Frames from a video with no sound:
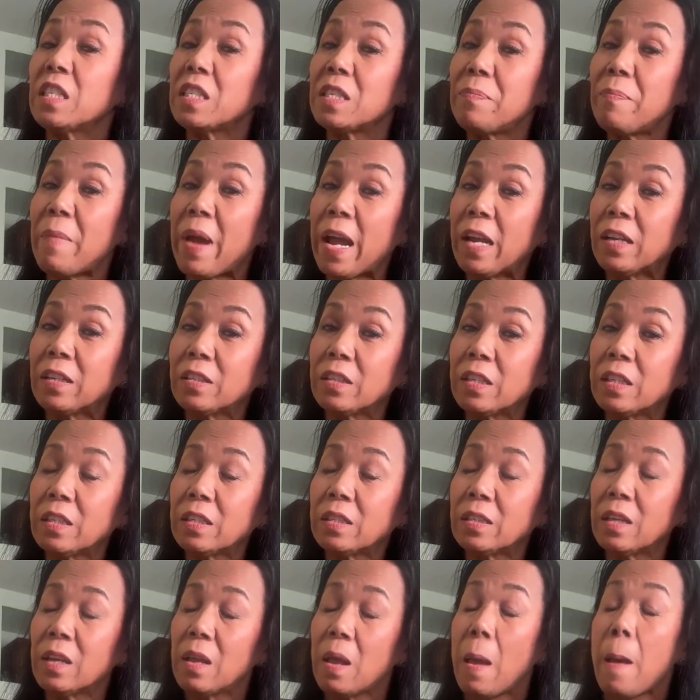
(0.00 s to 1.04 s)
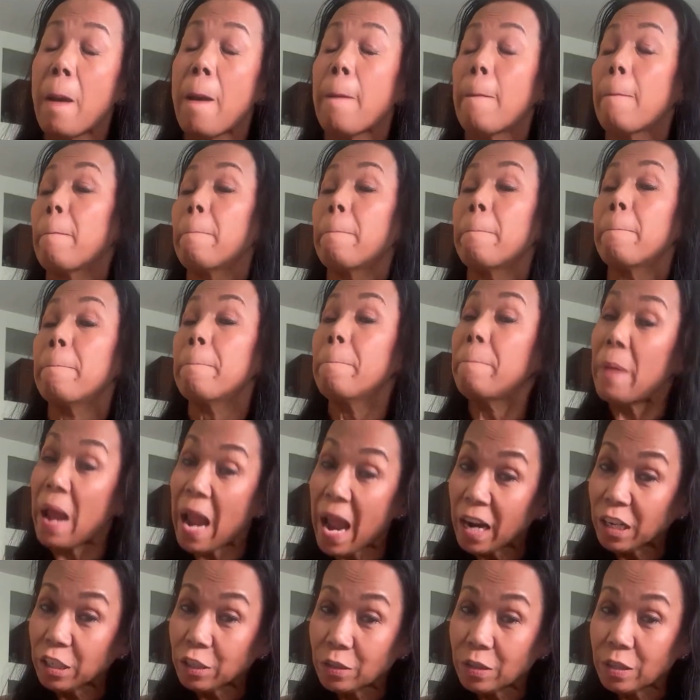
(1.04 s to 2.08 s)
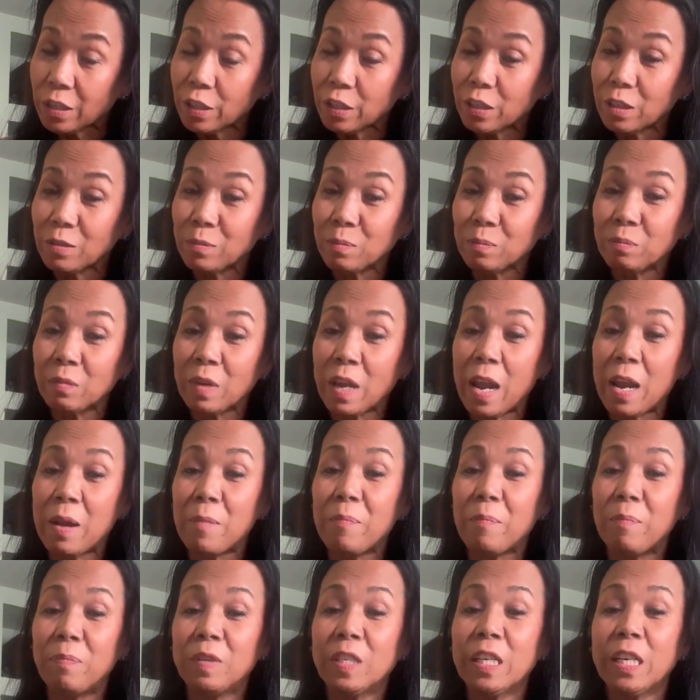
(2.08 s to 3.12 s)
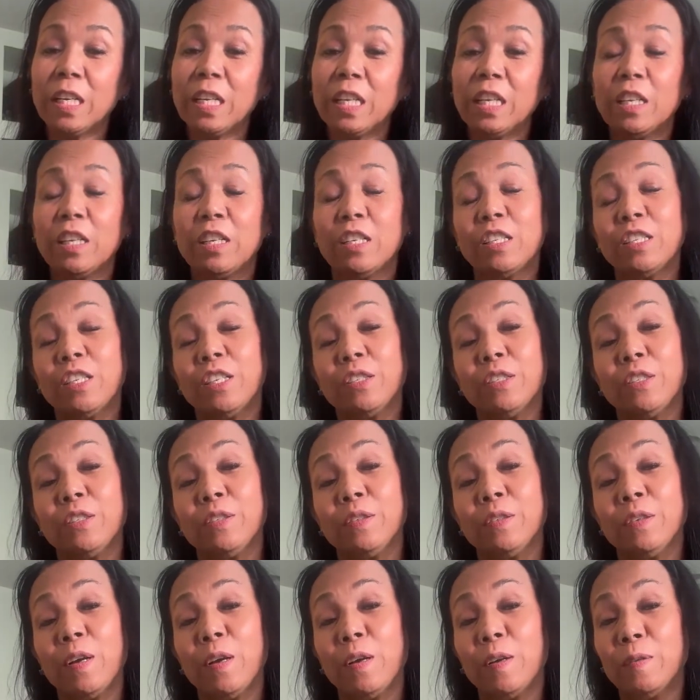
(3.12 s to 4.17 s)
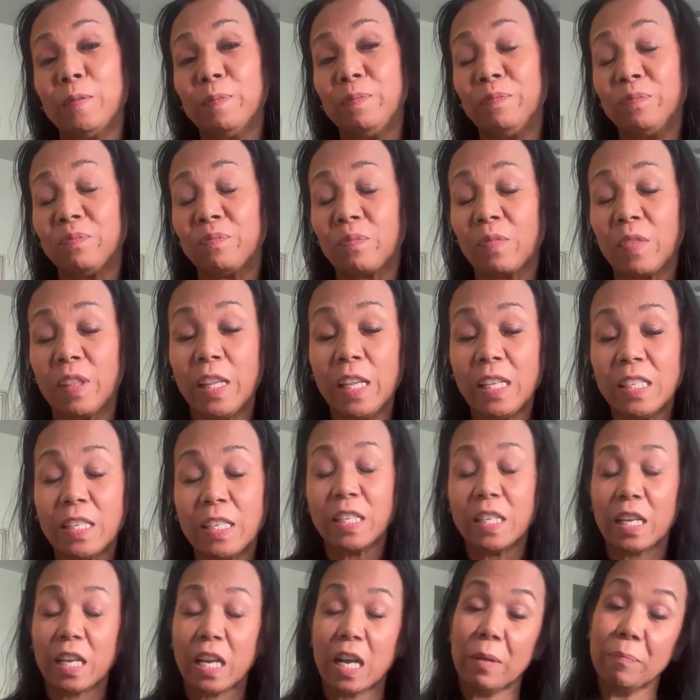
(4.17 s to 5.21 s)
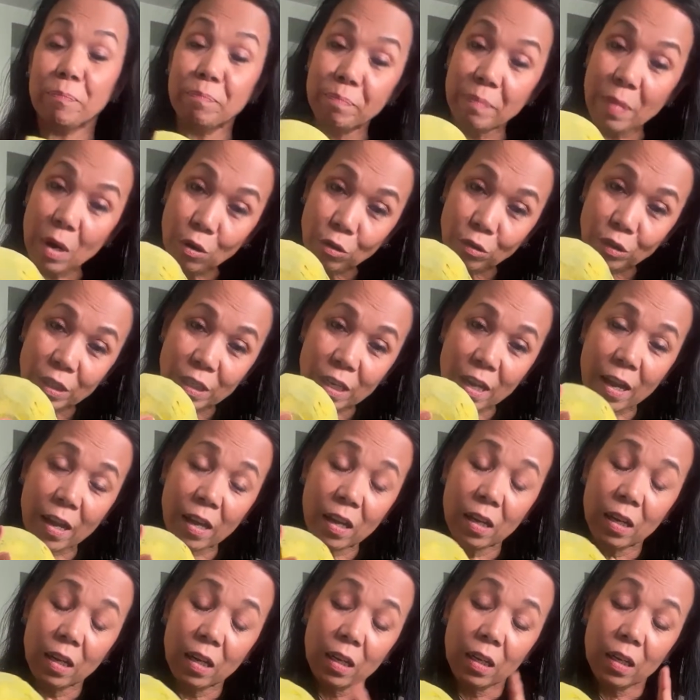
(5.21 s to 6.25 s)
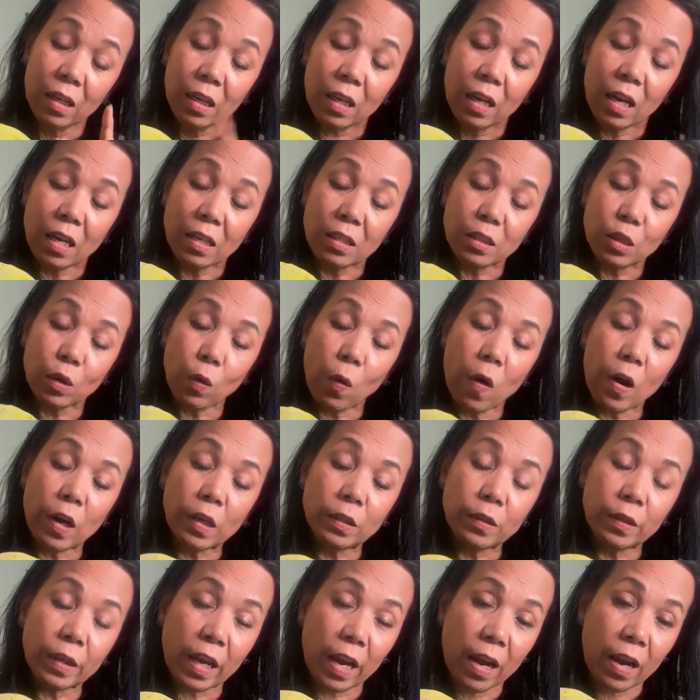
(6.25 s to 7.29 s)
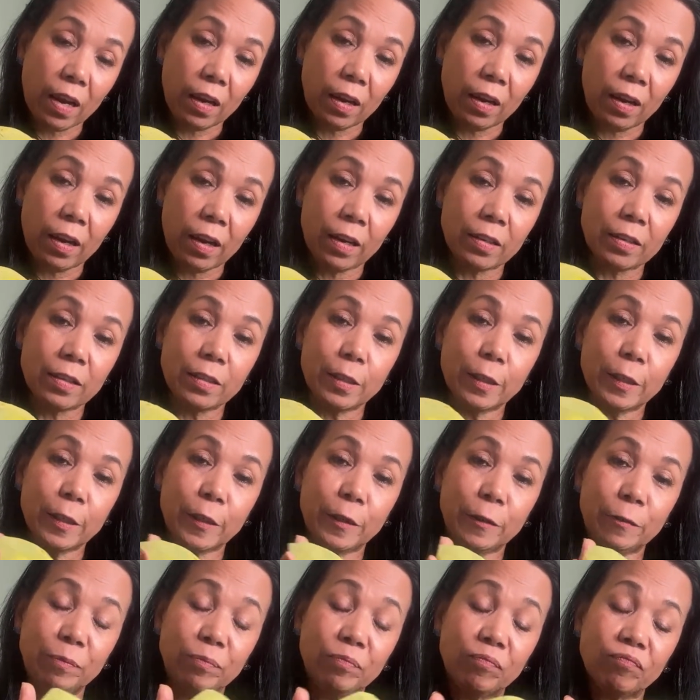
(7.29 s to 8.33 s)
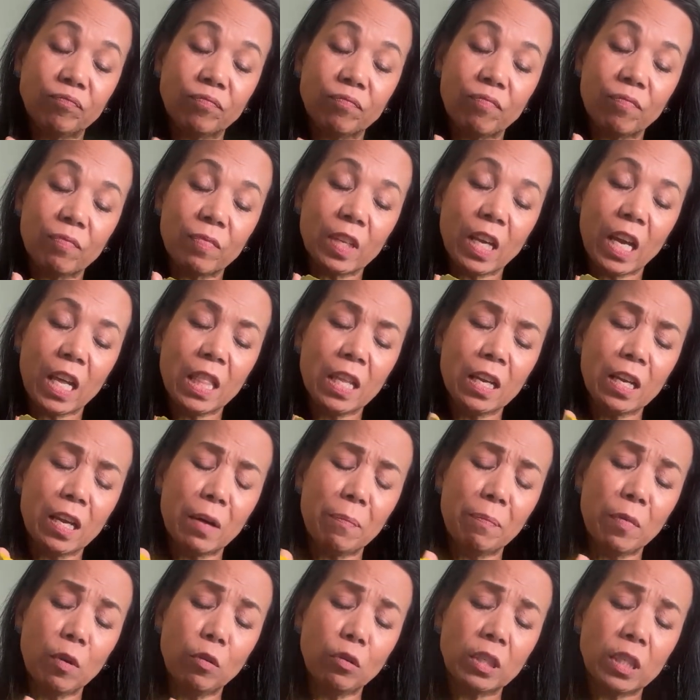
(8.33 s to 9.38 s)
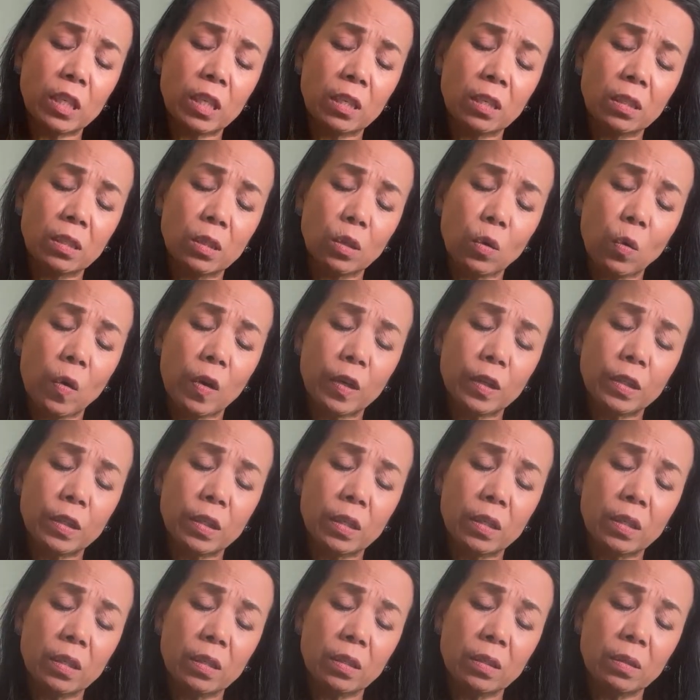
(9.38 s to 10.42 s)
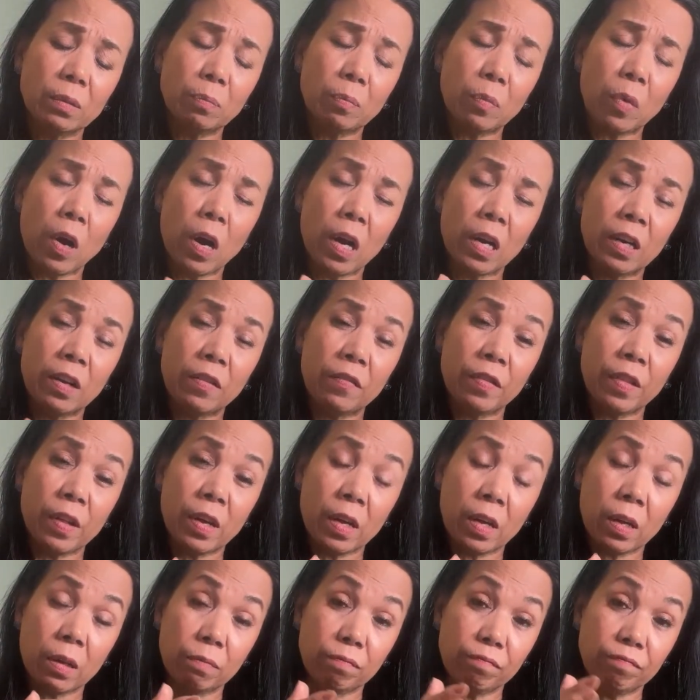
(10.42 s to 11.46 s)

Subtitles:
mash this and turn it into this kabocha squash. Okay, it's I think kabocha squash is part of the